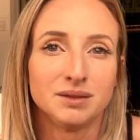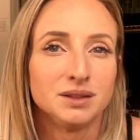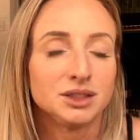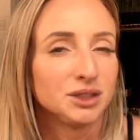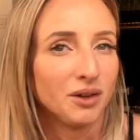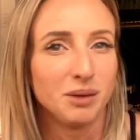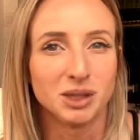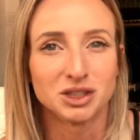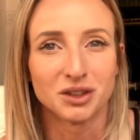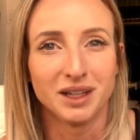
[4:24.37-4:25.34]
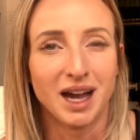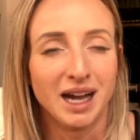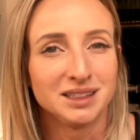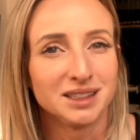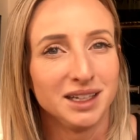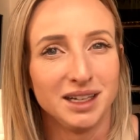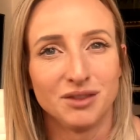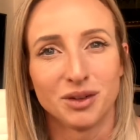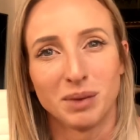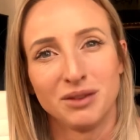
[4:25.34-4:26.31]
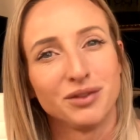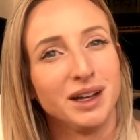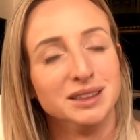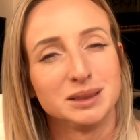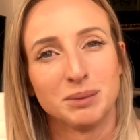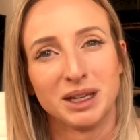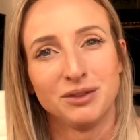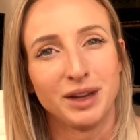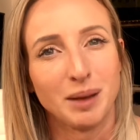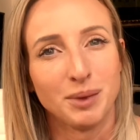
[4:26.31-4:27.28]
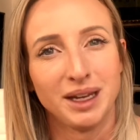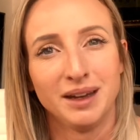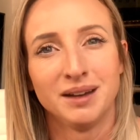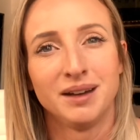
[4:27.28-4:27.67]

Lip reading: slowly but surely isolated from my friends and my family.